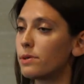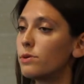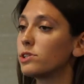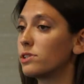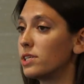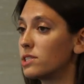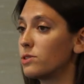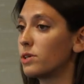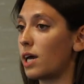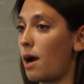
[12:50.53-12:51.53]
we also need
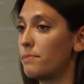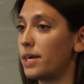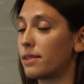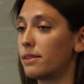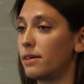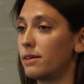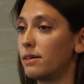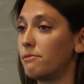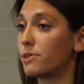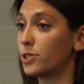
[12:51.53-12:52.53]
to update
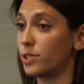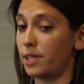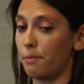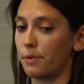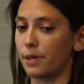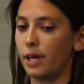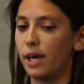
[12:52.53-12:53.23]
the version number.